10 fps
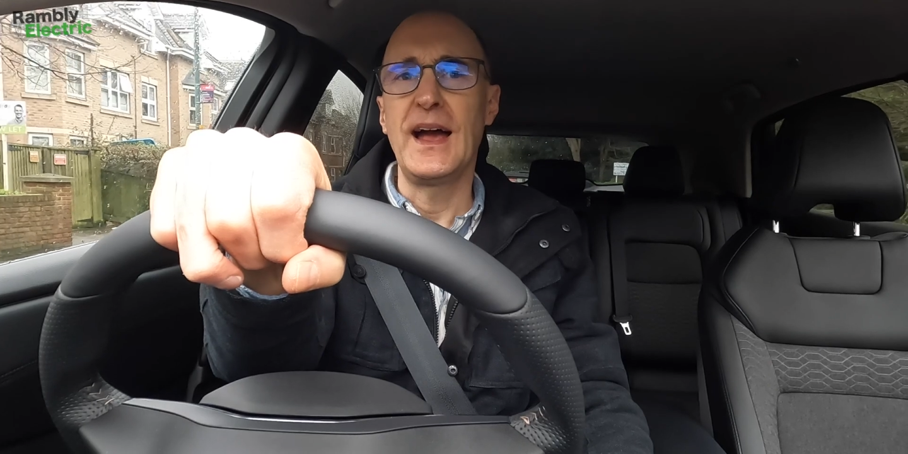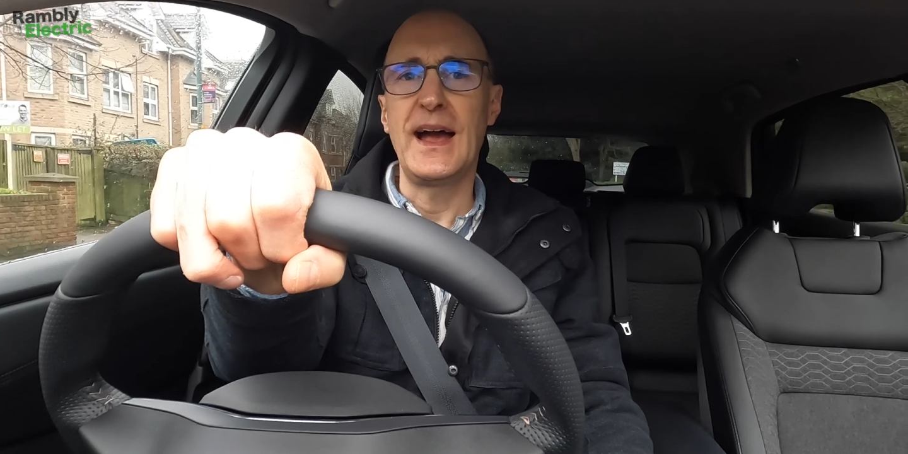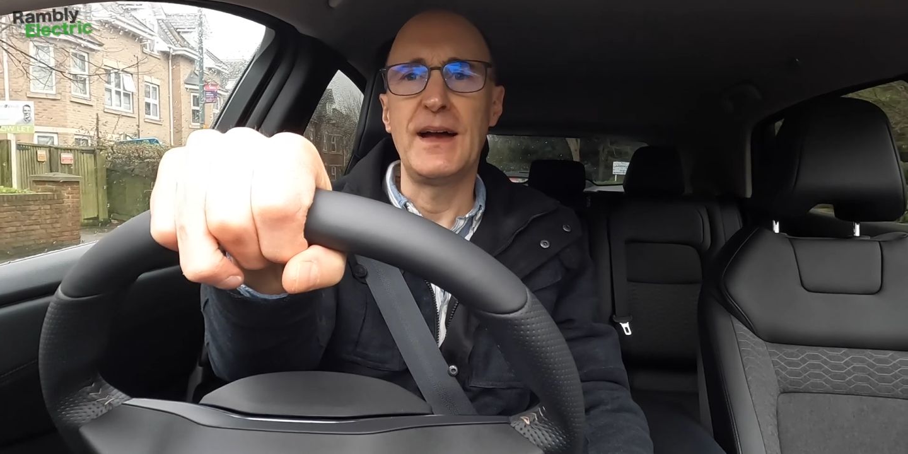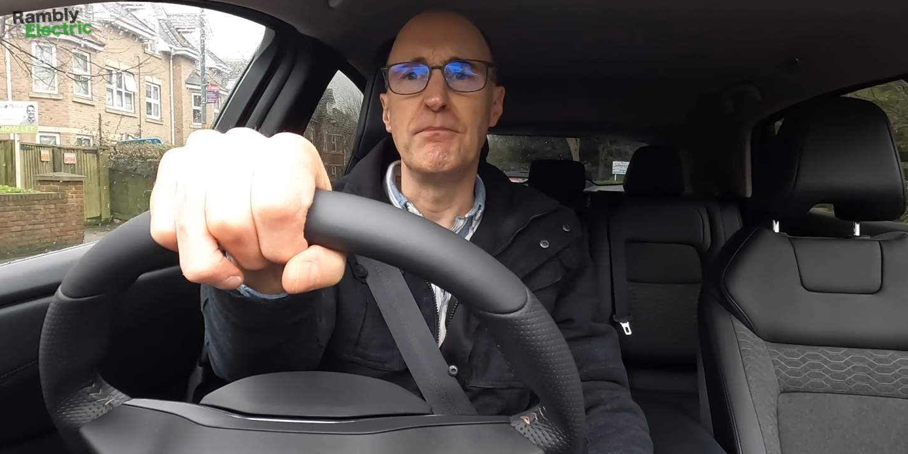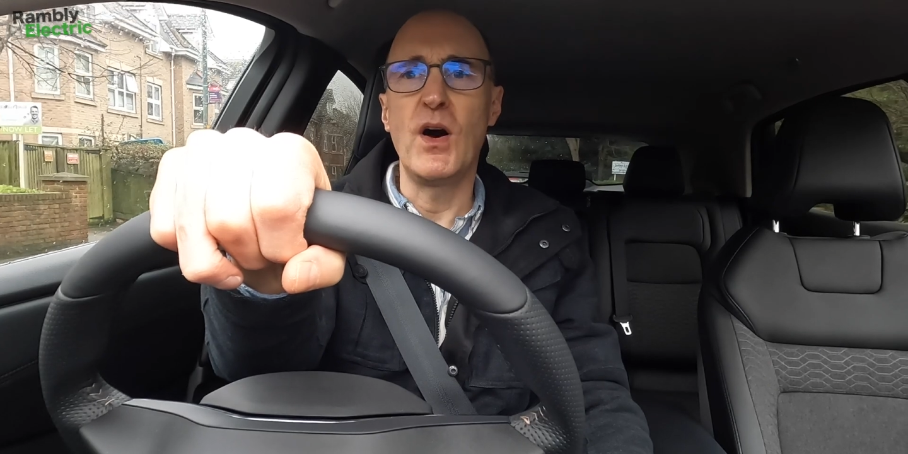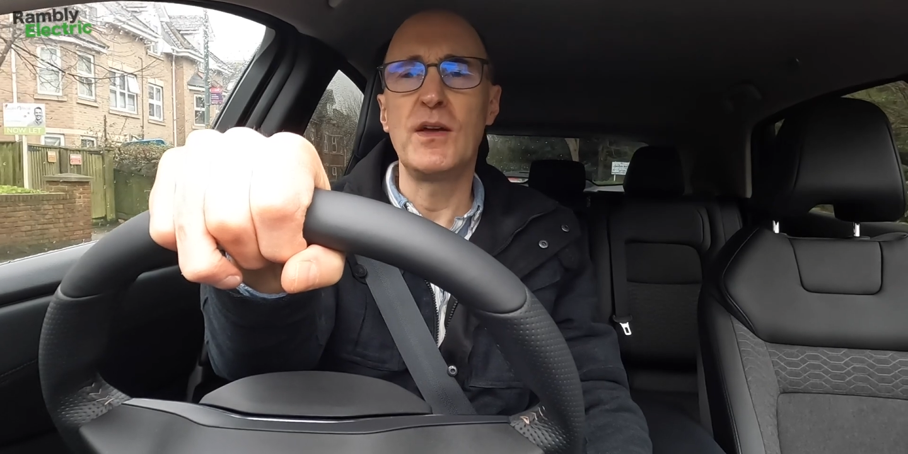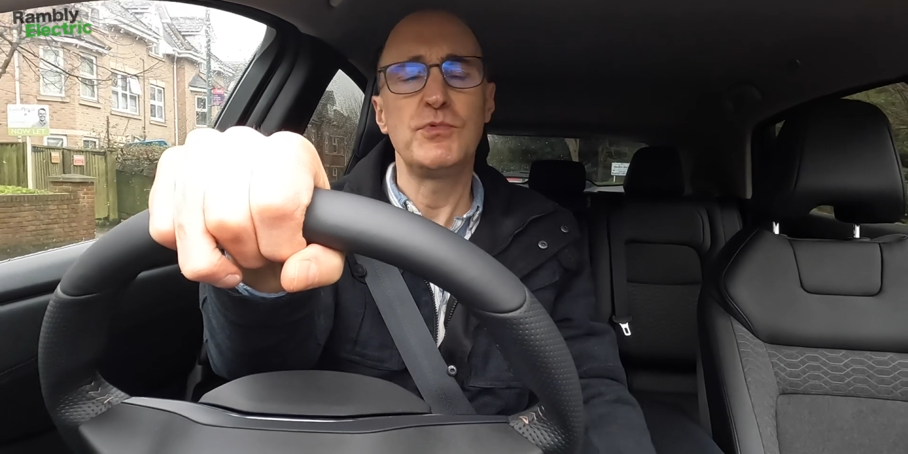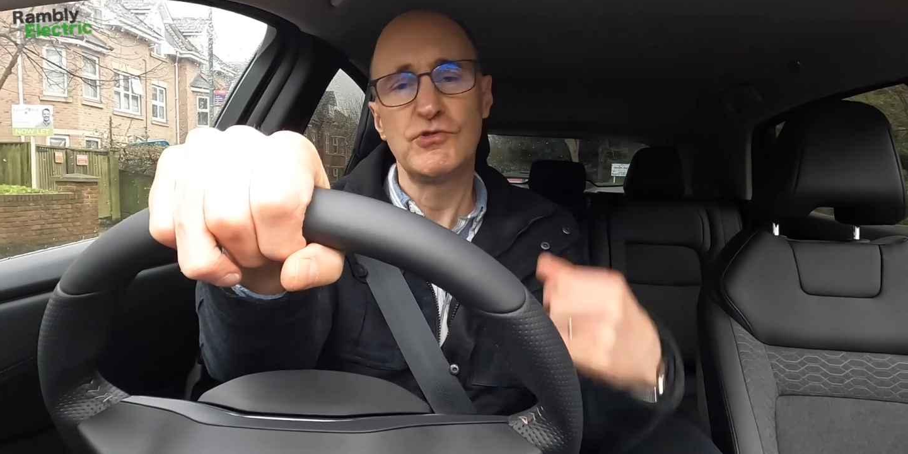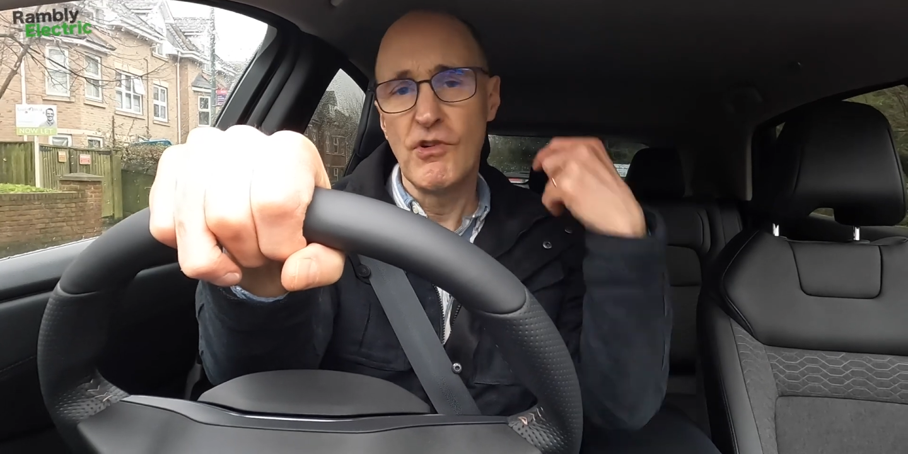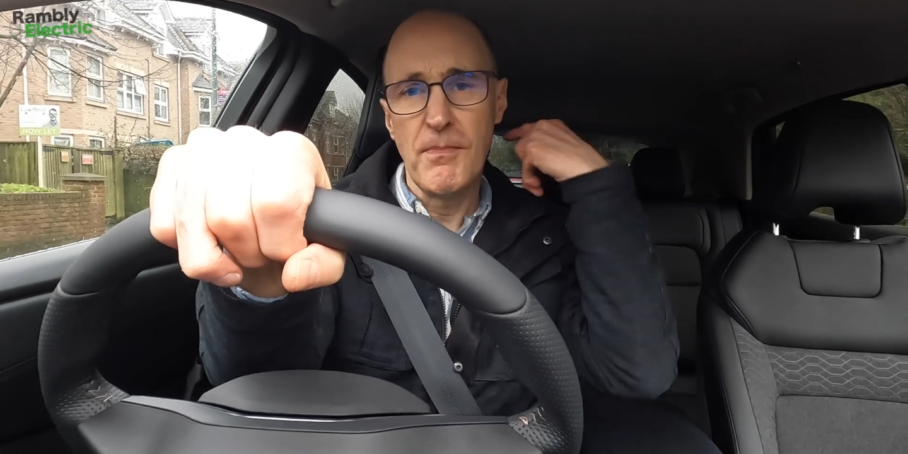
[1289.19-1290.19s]
I
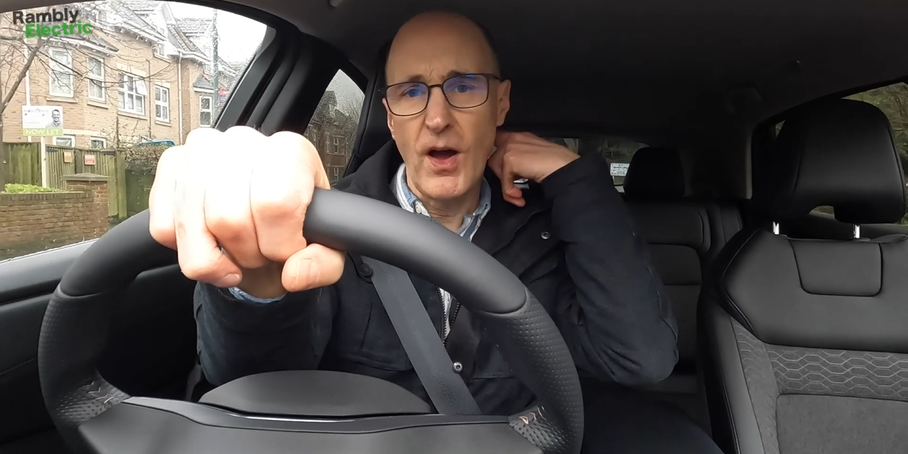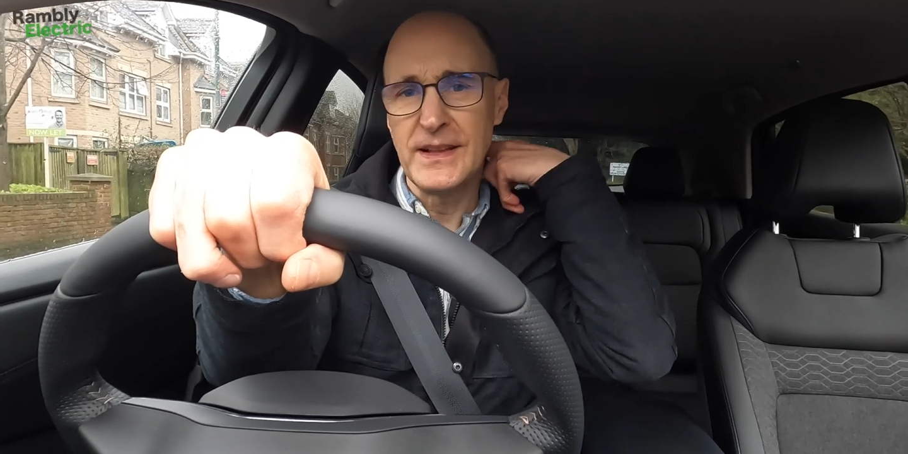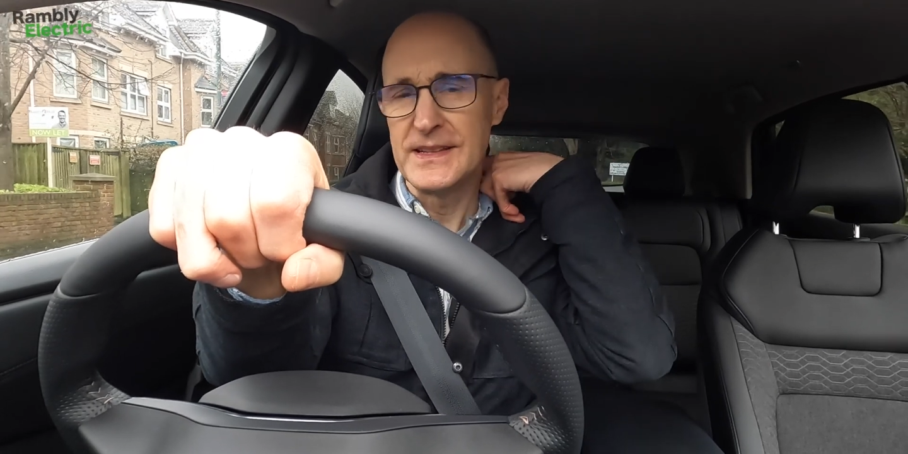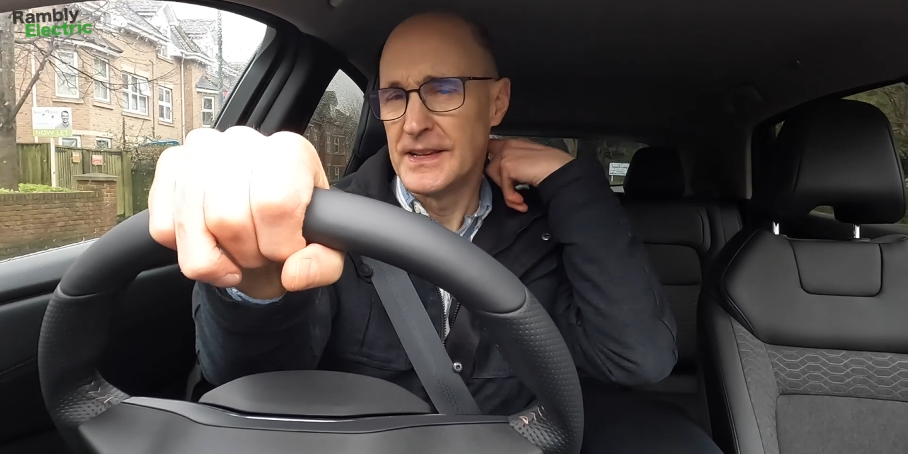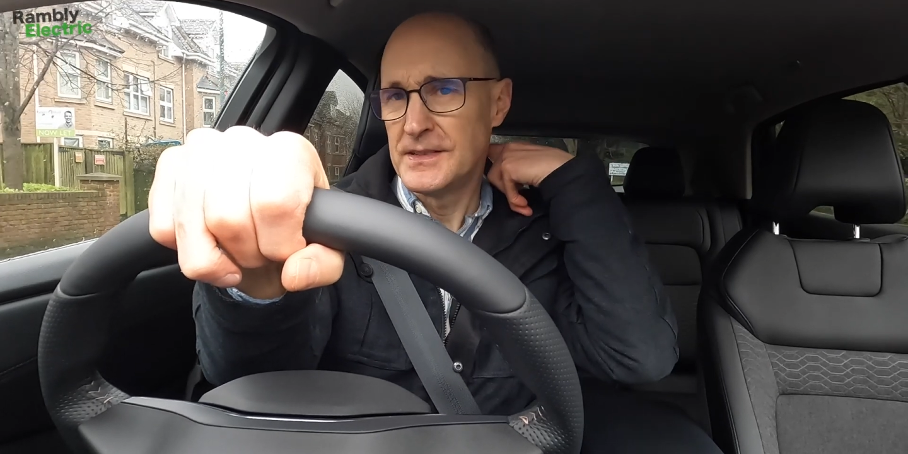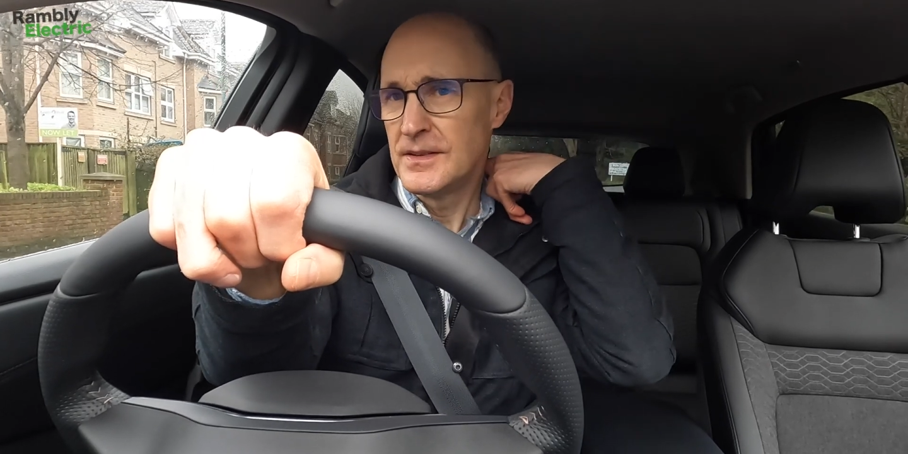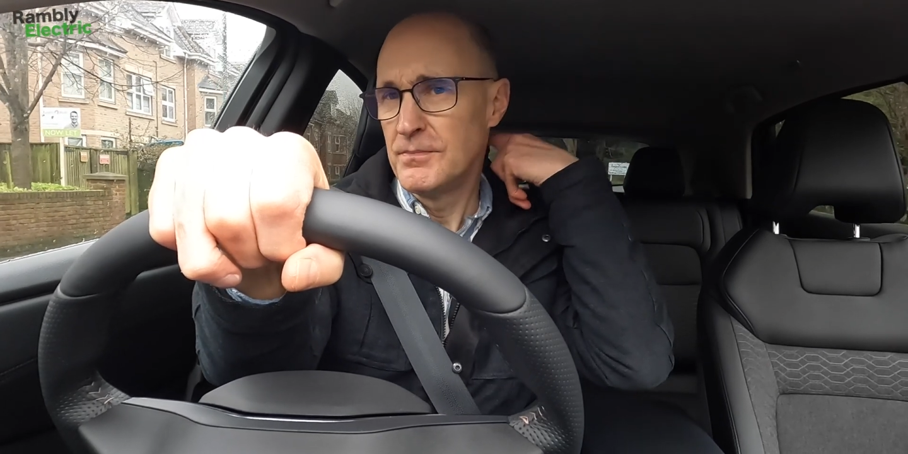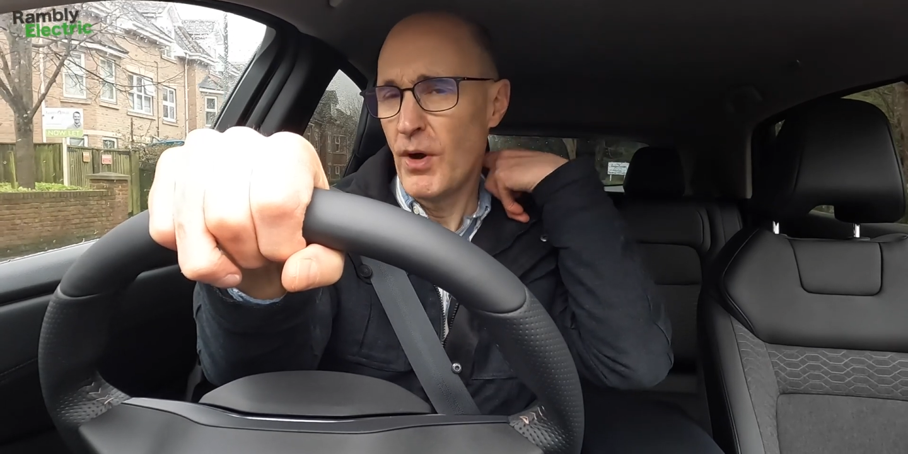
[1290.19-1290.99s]
was reminded